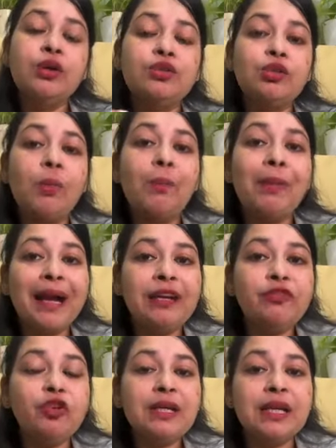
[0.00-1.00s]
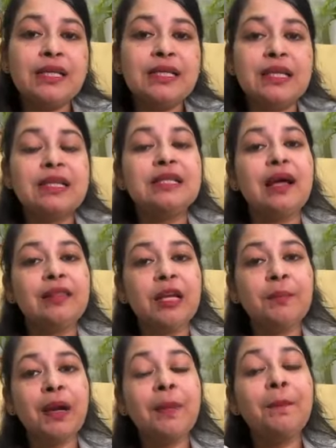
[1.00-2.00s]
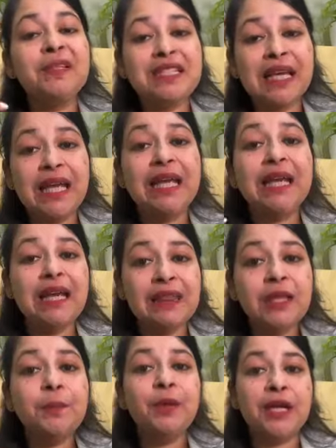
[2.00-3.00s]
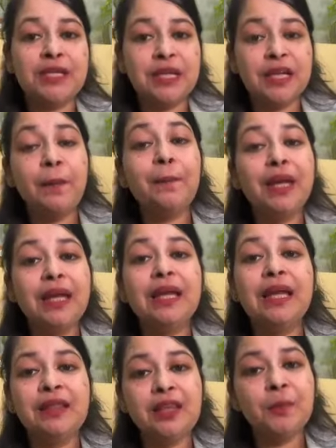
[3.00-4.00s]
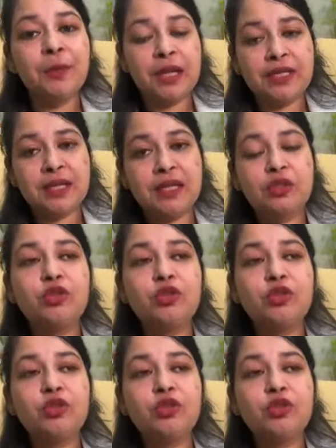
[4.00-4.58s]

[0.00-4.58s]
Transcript: So mindfulness is nothing but staying in the present, being in the present.